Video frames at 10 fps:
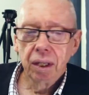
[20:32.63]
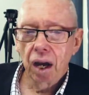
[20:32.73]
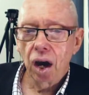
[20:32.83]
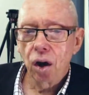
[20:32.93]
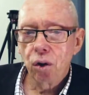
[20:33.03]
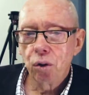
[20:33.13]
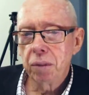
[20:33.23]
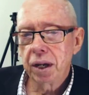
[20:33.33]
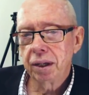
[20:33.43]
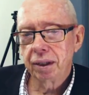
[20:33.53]
home
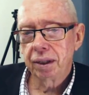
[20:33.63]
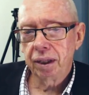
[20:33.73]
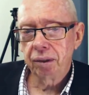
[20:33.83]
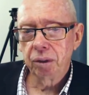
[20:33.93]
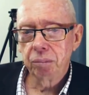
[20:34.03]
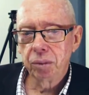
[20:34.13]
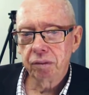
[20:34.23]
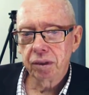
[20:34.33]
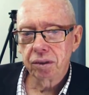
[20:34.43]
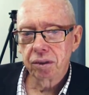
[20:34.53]
and we're
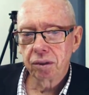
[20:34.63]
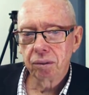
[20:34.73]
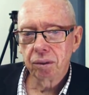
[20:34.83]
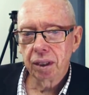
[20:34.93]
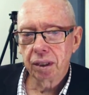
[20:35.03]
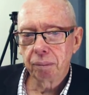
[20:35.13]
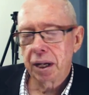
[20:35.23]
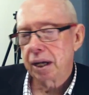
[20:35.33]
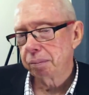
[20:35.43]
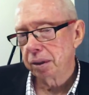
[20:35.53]
moving to an
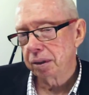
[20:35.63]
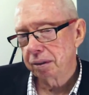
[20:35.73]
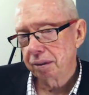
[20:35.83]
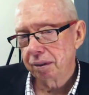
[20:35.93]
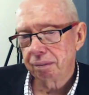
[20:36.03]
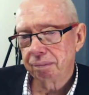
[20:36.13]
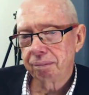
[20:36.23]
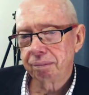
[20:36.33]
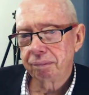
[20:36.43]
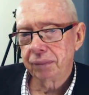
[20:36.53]
apartment,
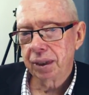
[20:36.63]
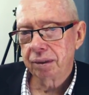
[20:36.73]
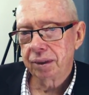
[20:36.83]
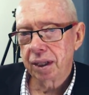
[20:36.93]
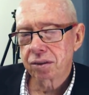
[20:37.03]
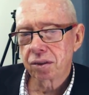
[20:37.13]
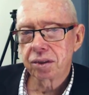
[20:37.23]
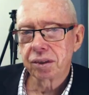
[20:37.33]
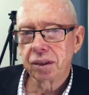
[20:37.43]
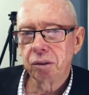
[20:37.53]
downsizing
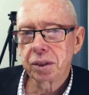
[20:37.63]
a little bit.